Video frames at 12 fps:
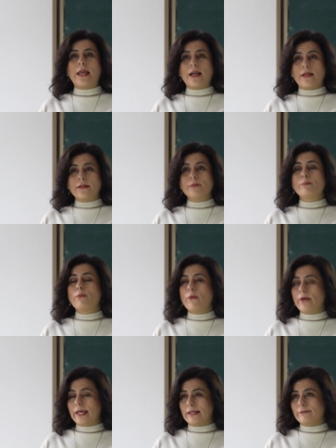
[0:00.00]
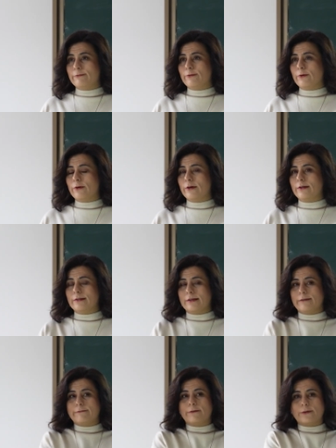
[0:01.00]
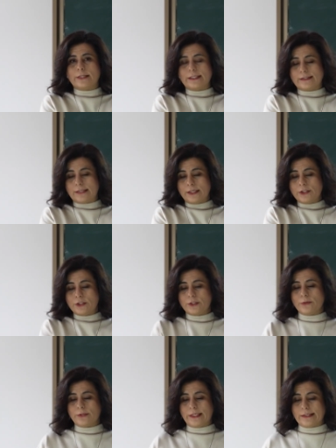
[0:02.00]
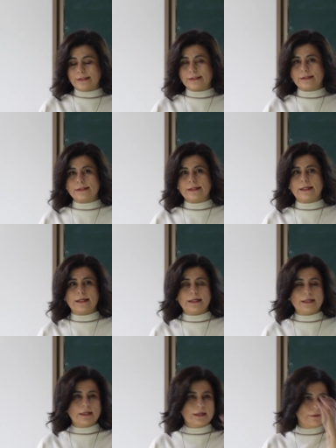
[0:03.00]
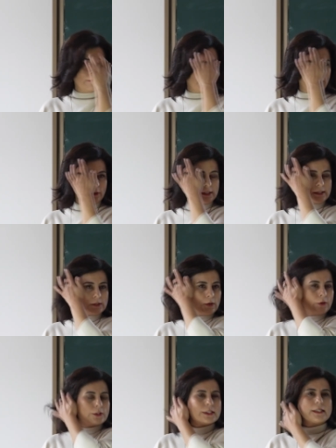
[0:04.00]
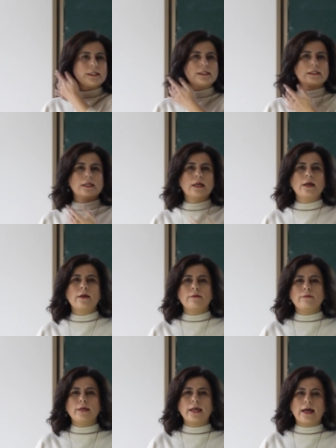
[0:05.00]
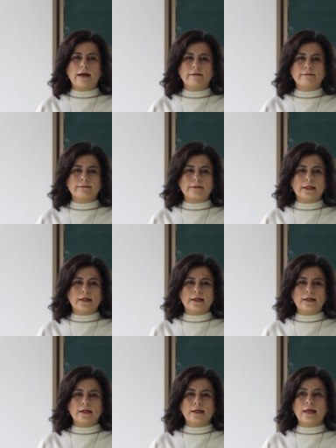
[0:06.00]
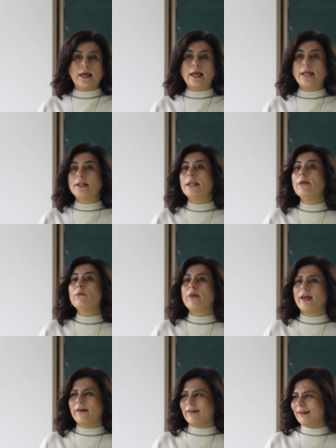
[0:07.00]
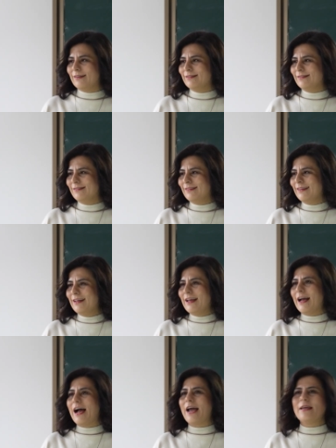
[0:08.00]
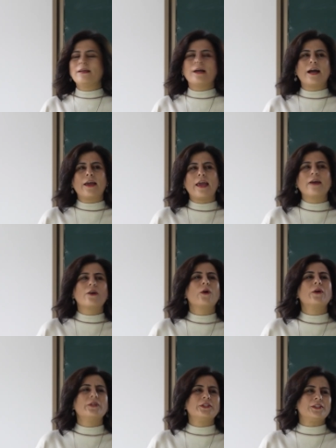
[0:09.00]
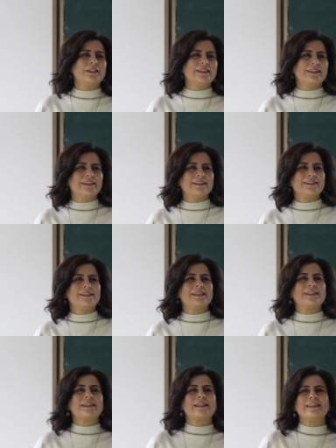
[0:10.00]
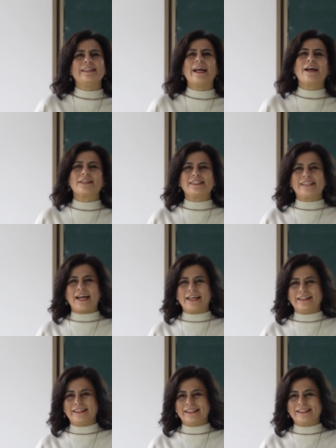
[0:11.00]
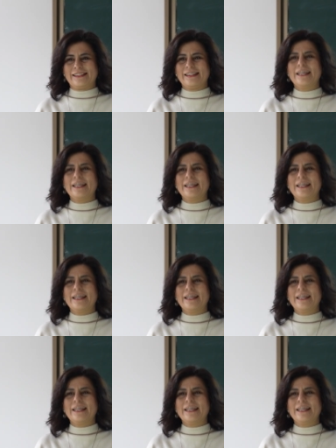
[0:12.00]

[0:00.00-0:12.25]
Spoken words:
another point for this issue is for researchers, we have a new area. I encourage the young scientists,